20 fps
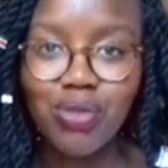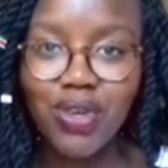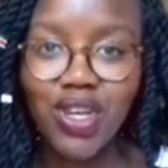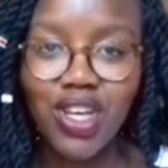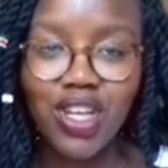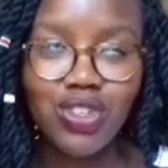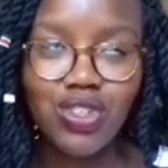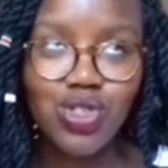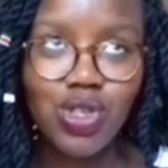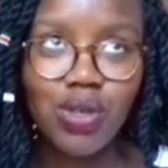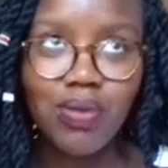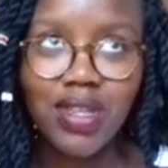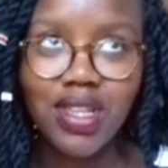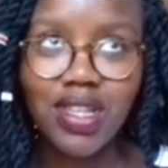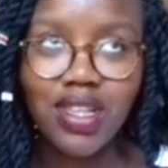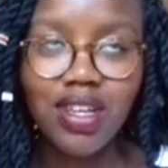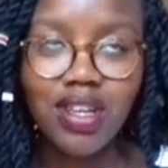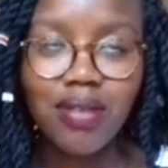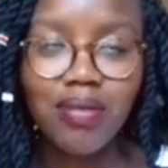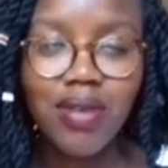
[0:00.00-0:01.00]
So if you want to
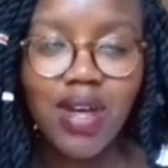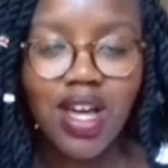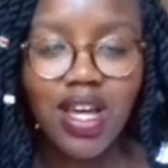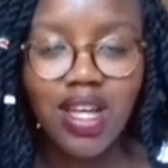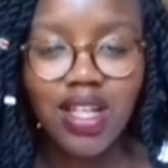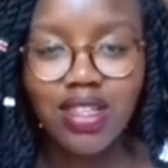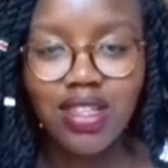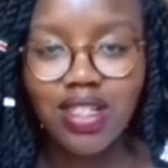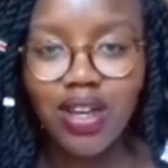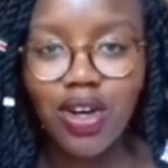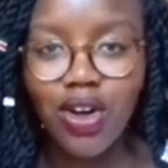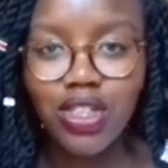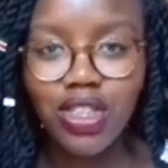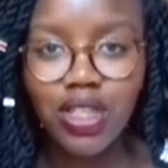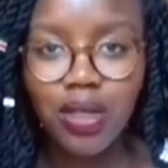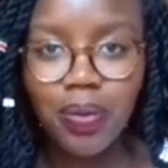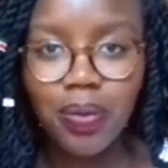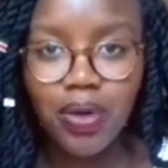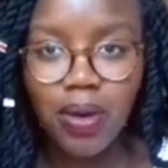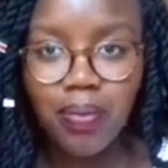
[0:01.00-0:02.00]
swim, you can swim in them.
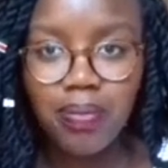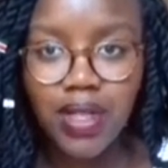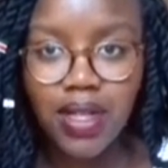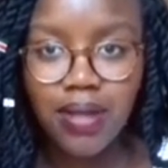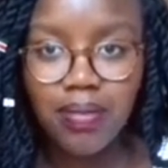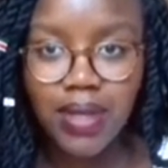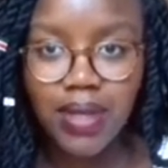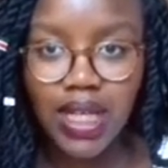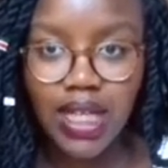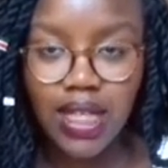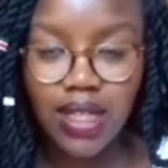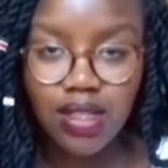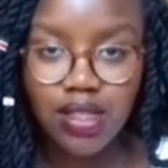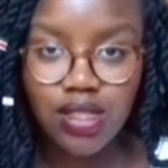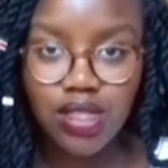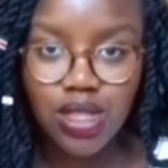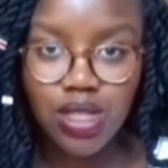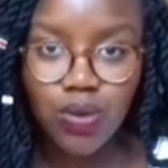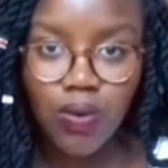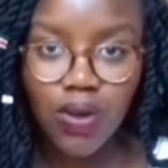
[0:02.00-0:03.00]
The only
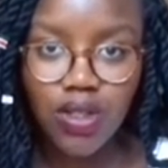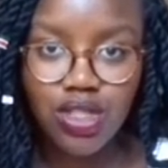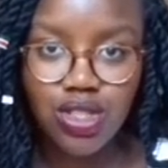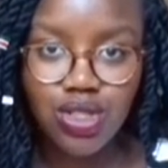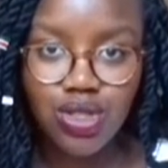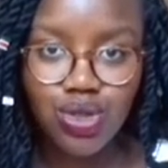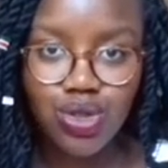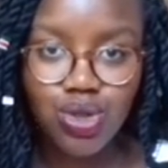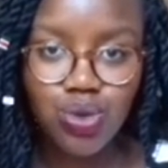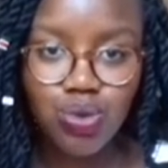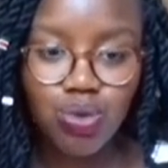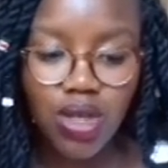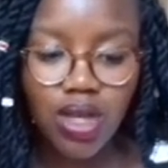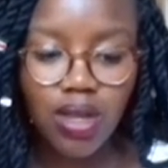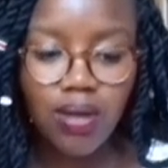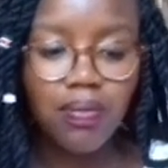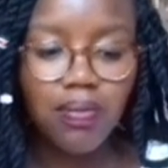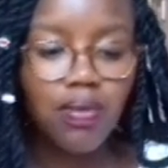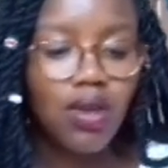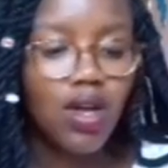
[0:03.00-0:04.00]
problem is
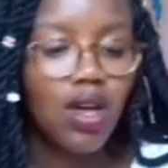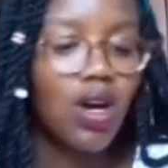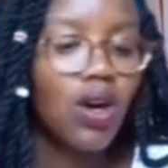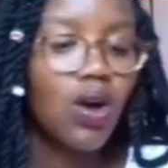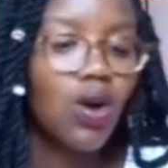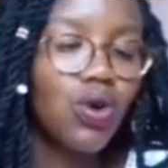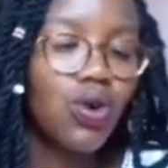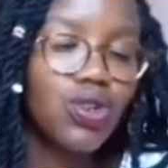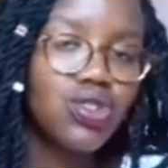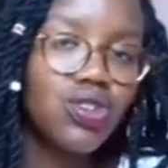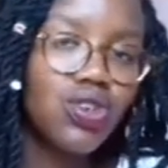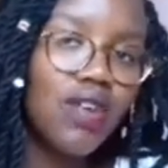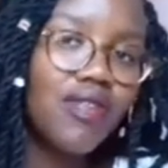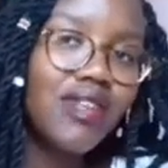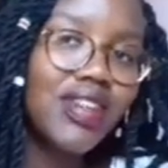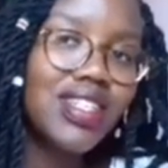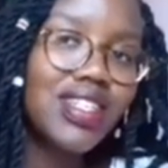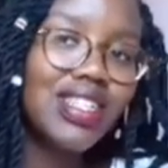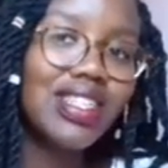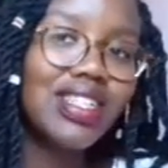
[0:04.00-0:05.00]
once you swim,
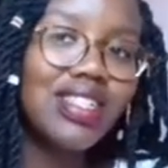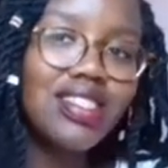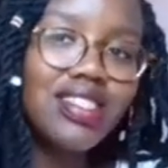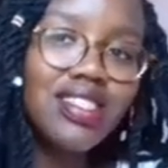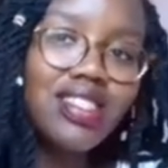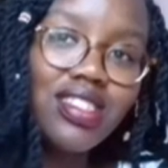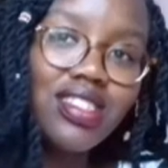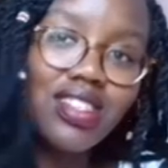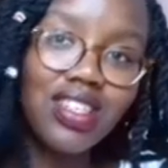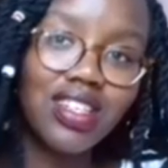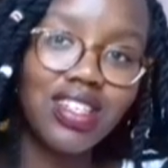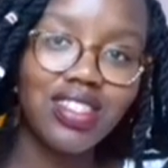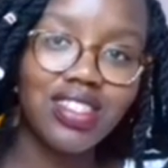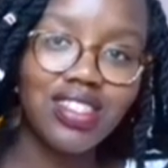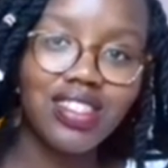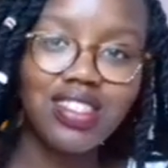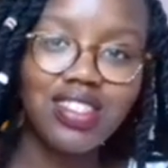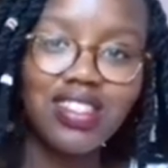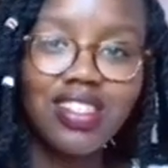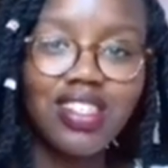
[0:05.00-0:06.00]
because obviously
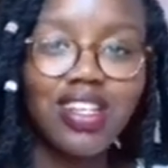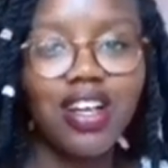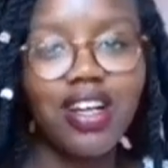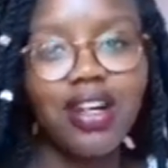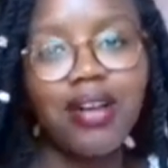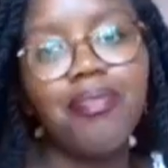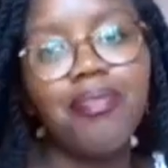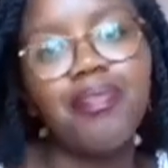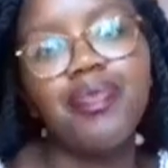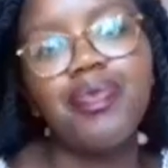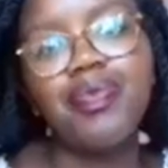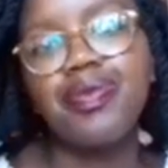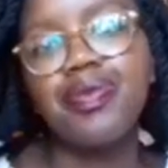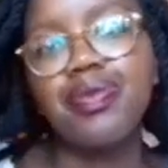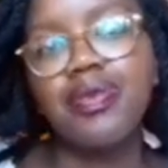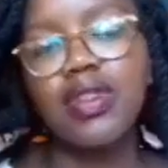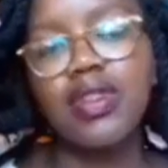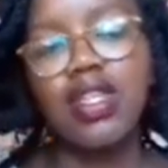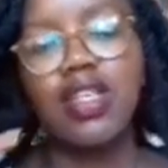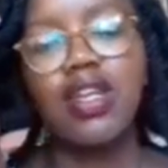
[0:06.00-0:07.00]
these things,
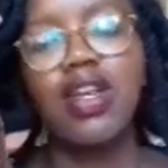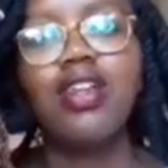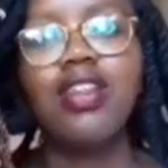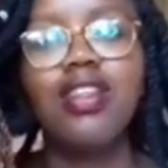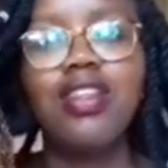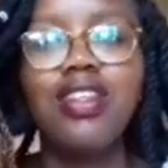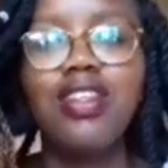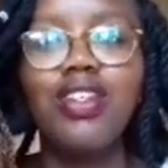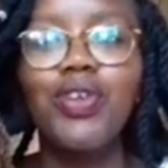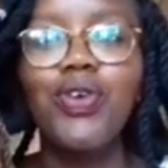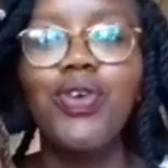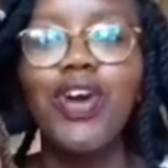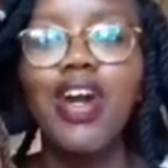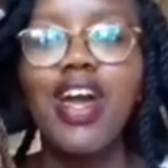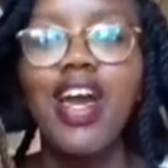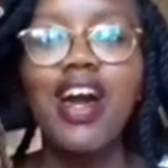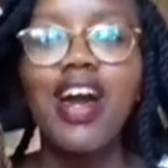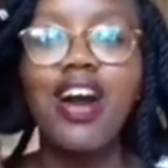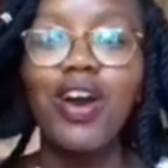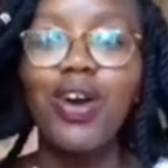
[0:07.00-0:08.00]

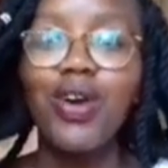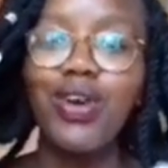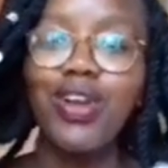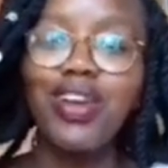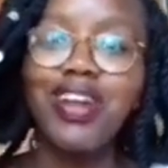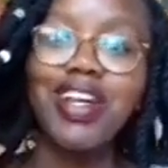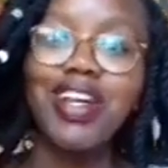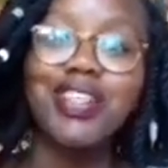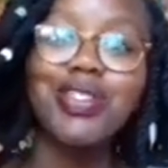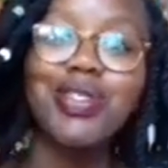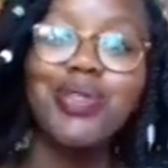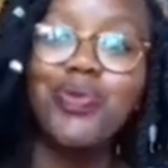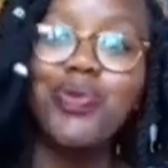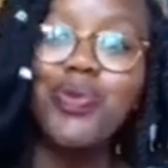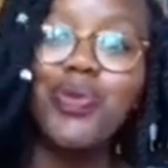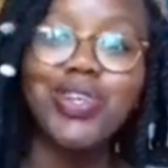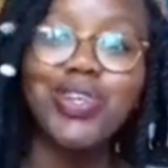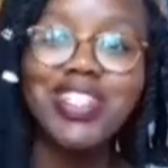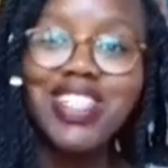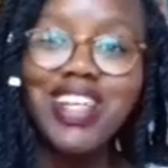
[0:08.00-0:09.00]
your hair
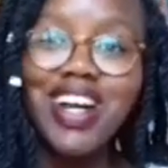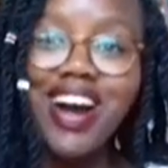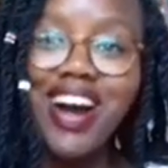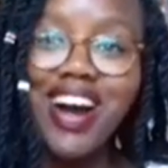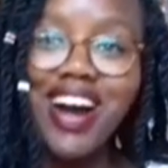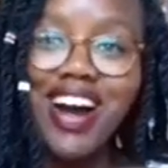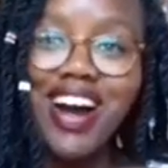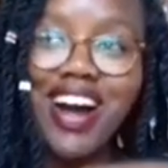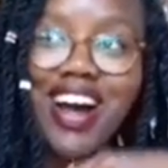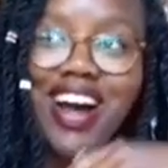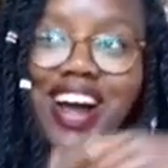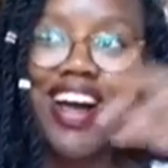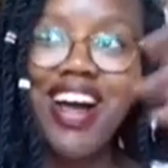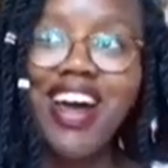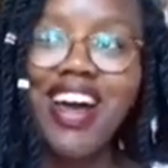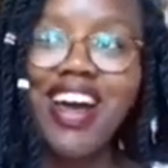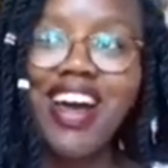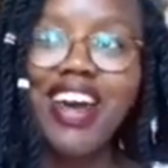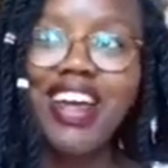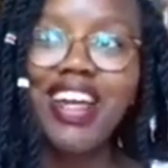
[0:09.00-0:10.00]
collects
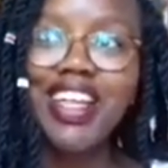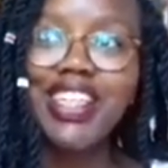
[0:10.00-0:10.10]
water.